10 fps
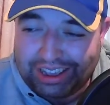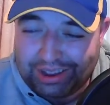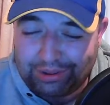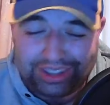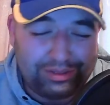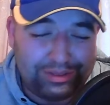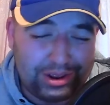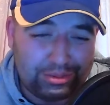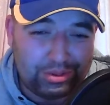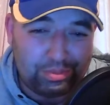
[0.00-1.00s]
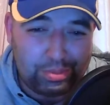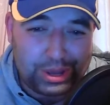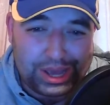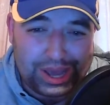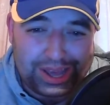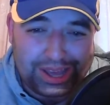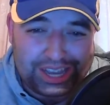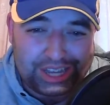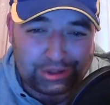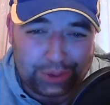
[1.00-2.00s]
It definitely would be
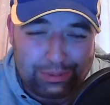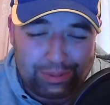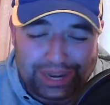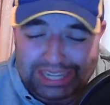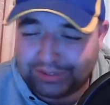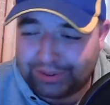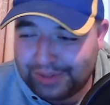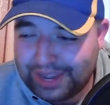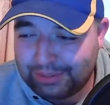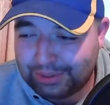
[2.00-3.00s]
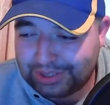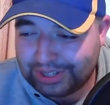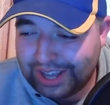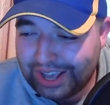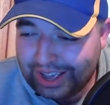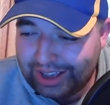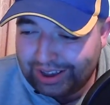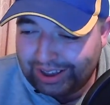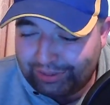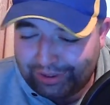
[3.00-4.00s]
each way plays for me. But
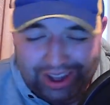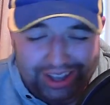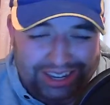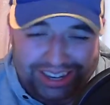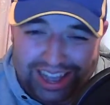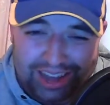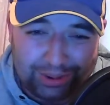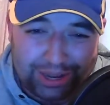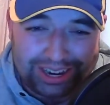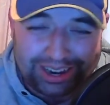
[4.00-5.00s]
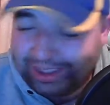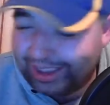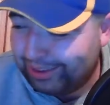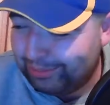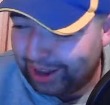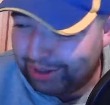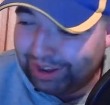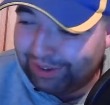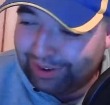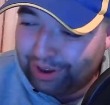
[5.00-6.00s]
if you're not in, you can't win. And I'm
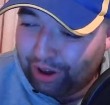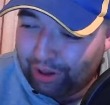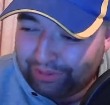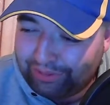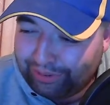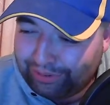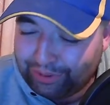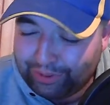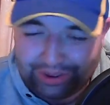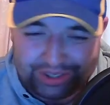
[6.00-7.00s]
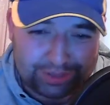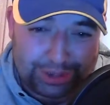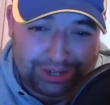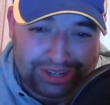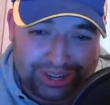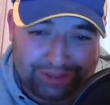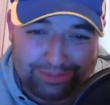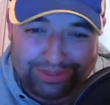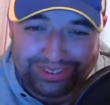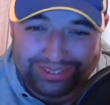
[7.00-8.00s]
definitely hoping for a few winners, especially
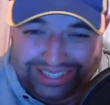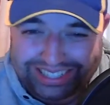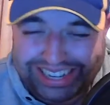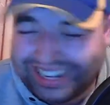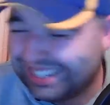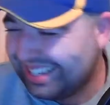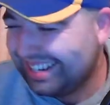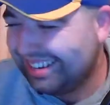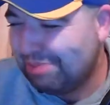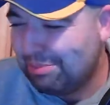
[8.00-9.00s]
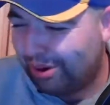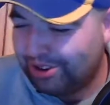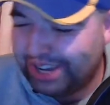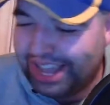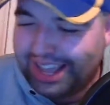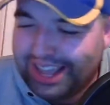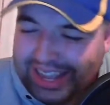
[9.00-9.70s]
with the day that's in as my birthday.